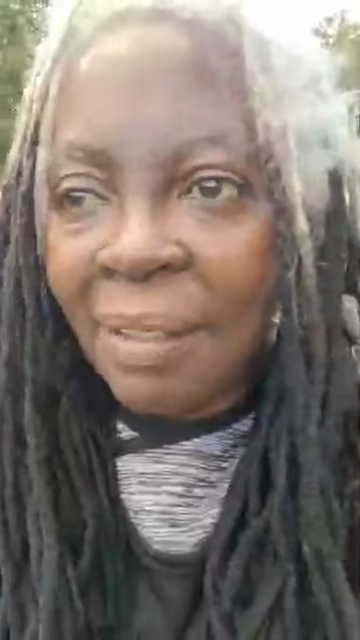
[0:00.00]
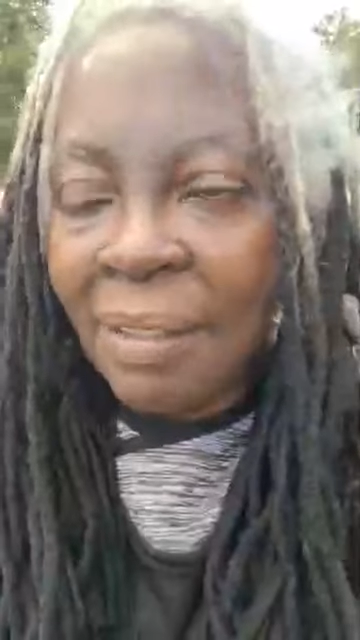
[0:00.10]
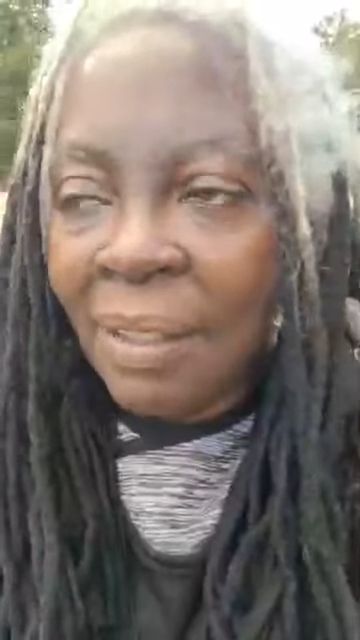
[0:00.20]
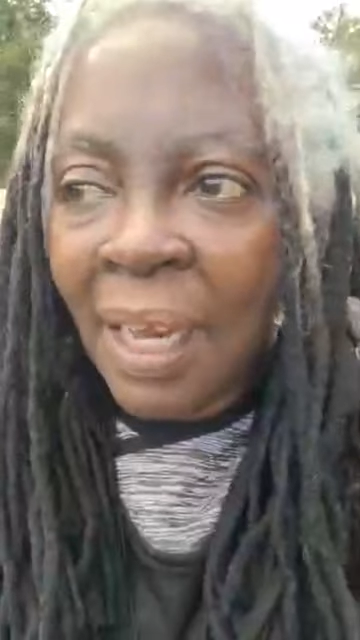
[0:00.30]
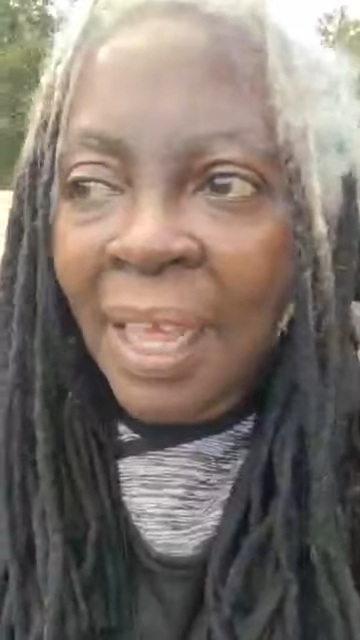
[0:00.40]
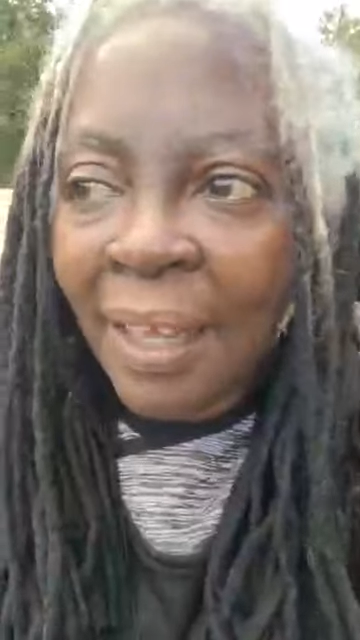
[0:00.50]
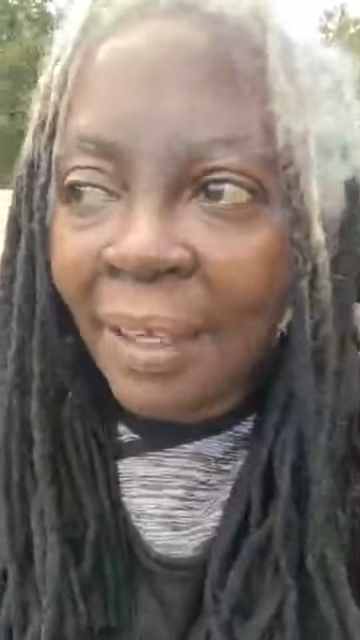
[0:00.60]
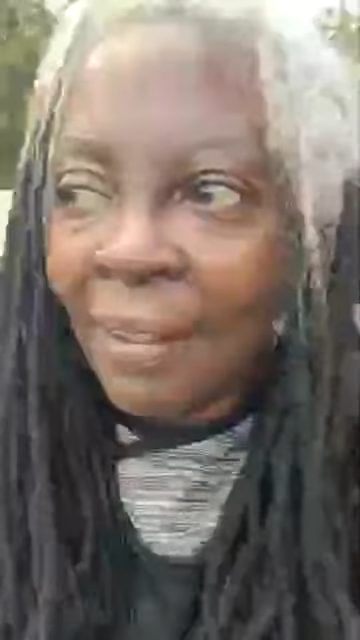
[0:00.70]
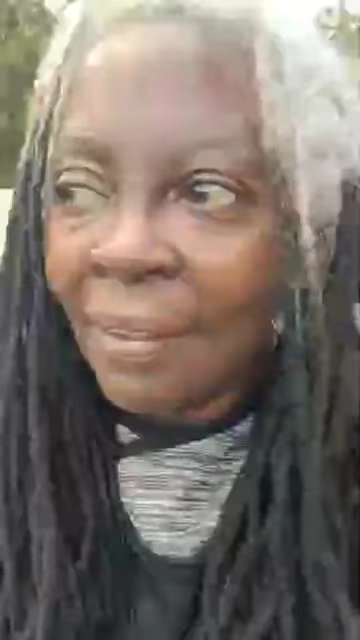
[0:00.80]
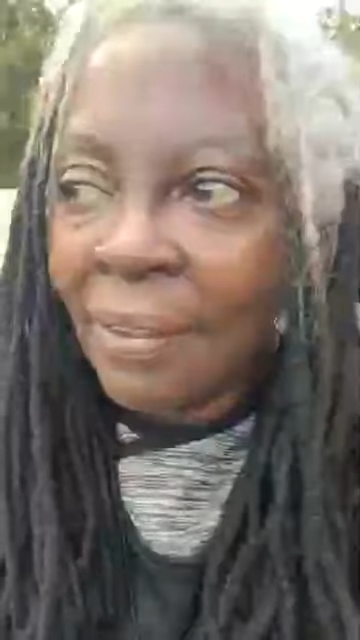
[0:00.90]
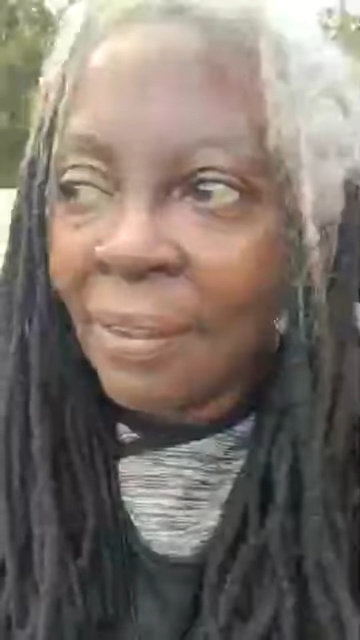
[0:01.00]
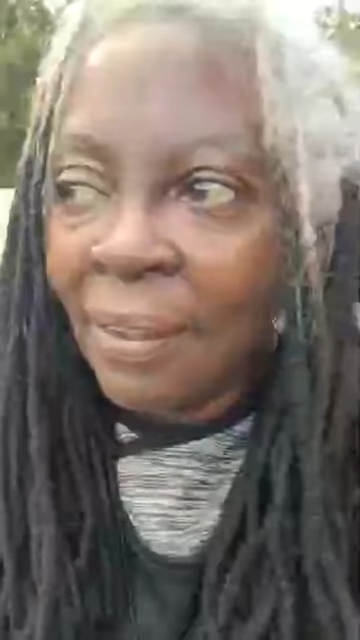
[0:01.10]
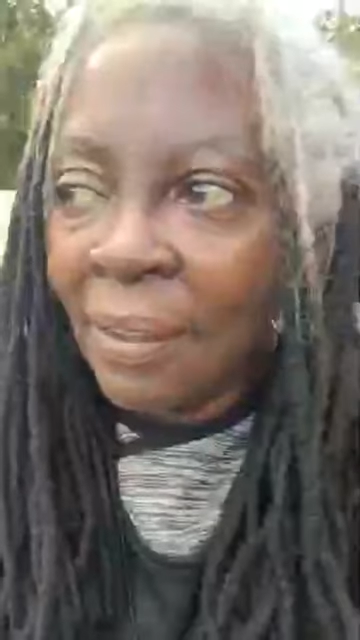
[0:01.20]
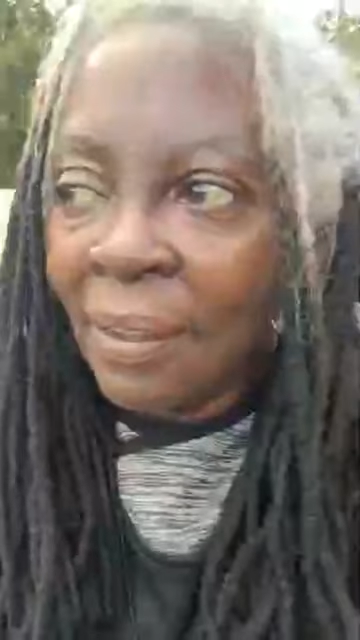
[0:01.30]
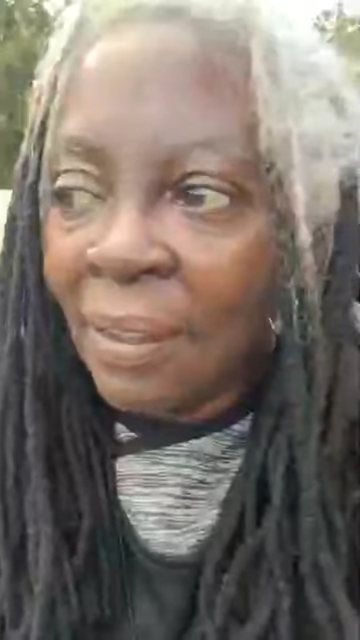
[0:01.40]
land,
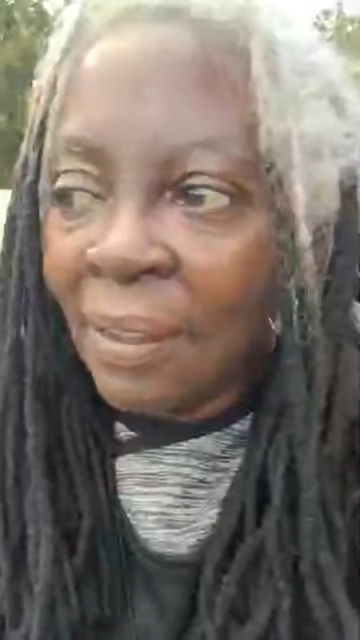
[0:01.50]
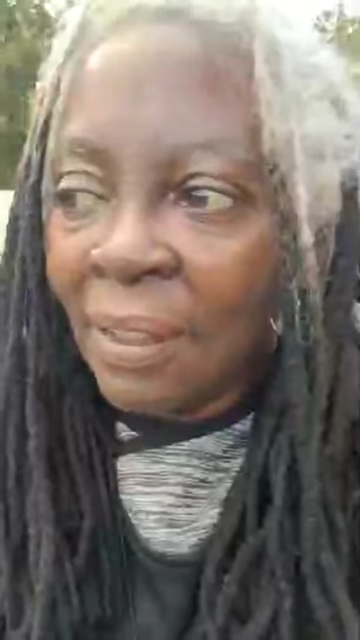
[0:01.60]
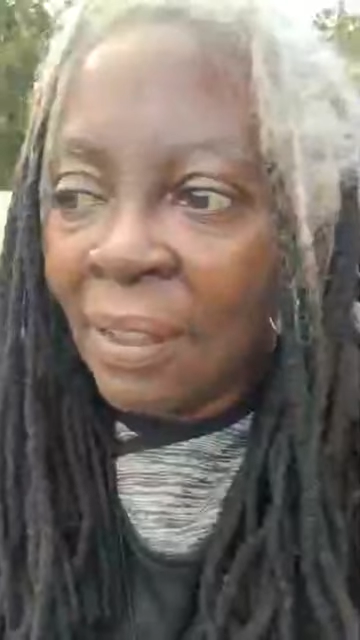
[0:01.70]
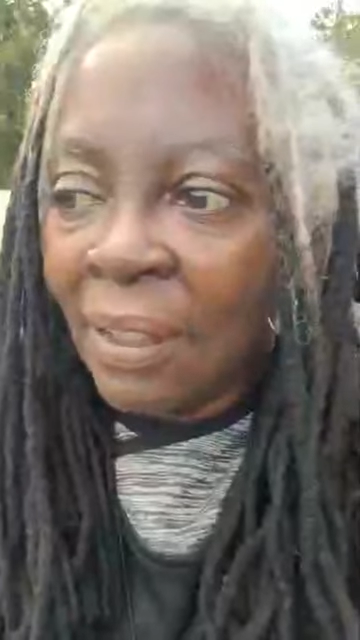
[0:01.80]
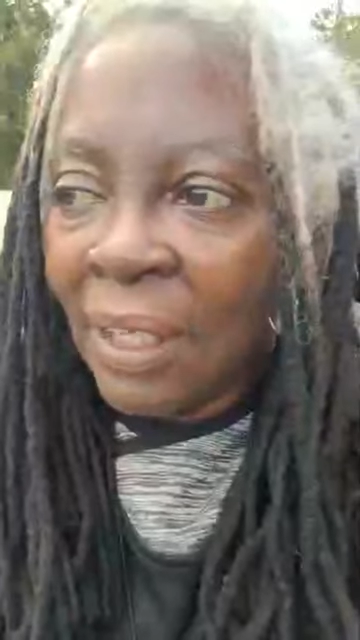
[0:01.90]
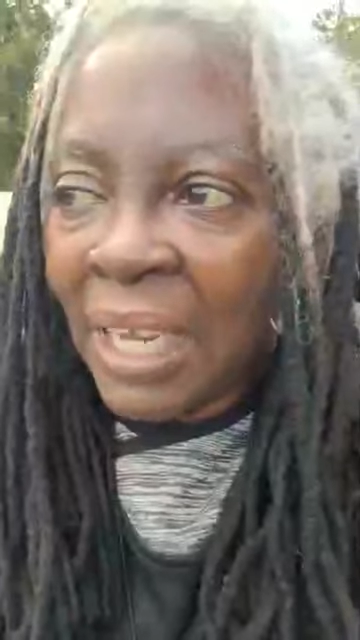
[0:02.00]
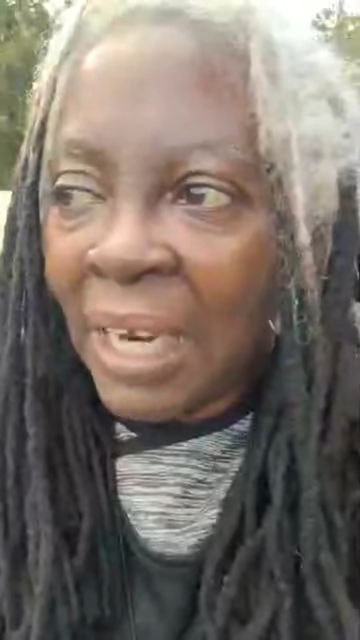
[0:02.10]
and